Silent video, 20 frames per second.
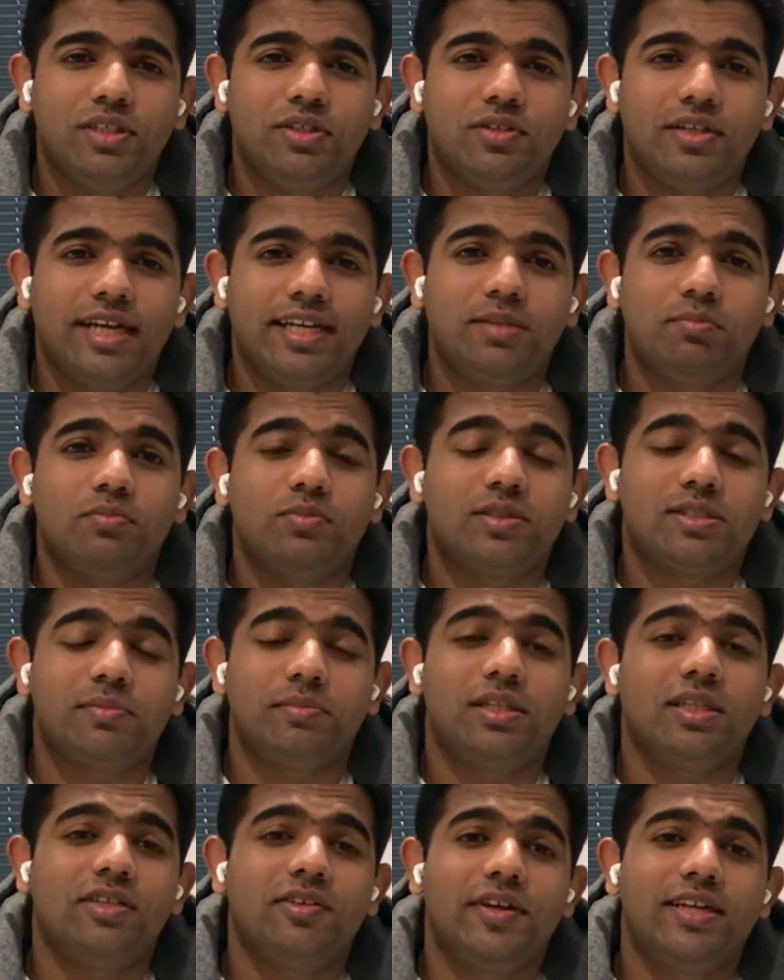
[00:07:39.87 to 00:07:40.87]
you'll get
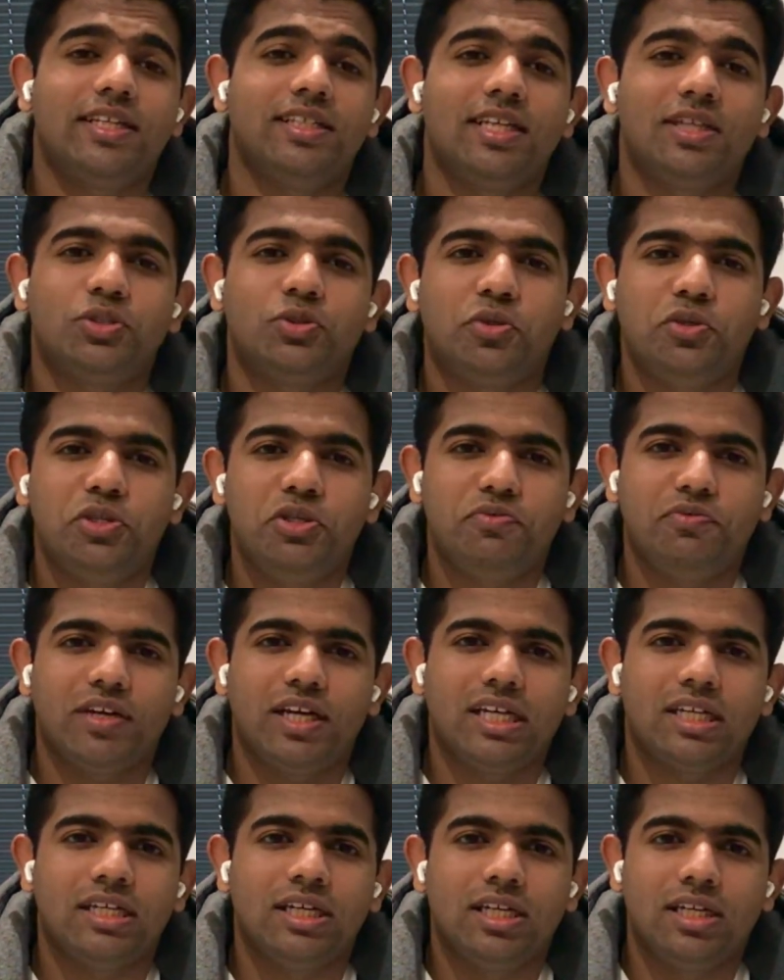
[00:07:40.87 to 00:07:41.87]
something greater than
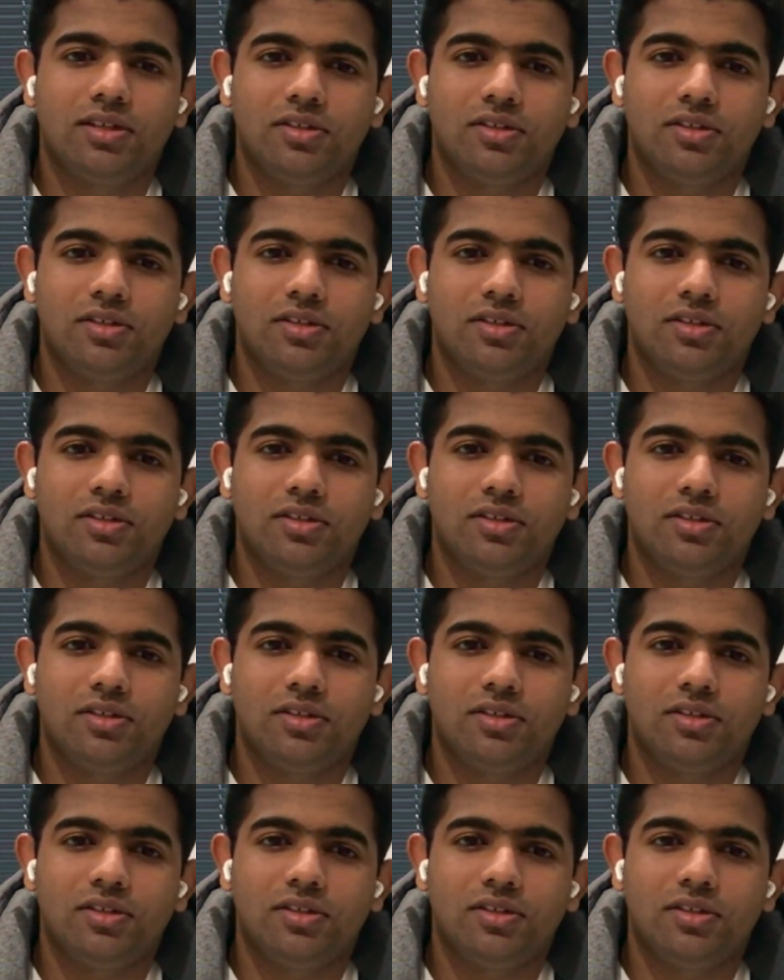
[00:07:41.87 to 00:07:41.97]
25.